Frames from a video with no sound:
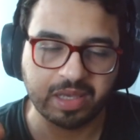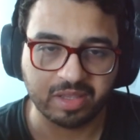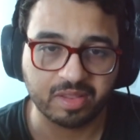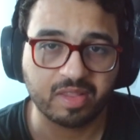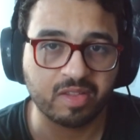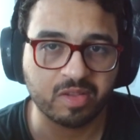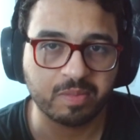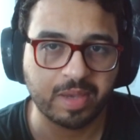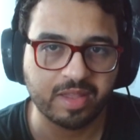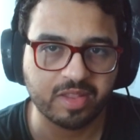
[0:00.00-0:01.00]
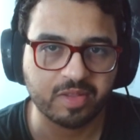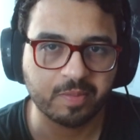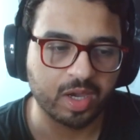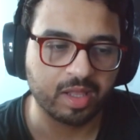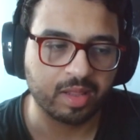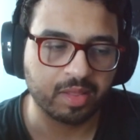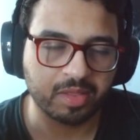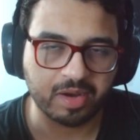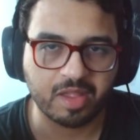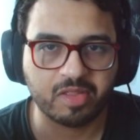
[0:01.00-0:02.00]
paid season pass, while
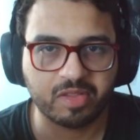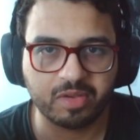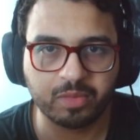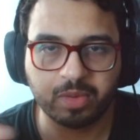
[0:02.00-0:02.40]
the rest,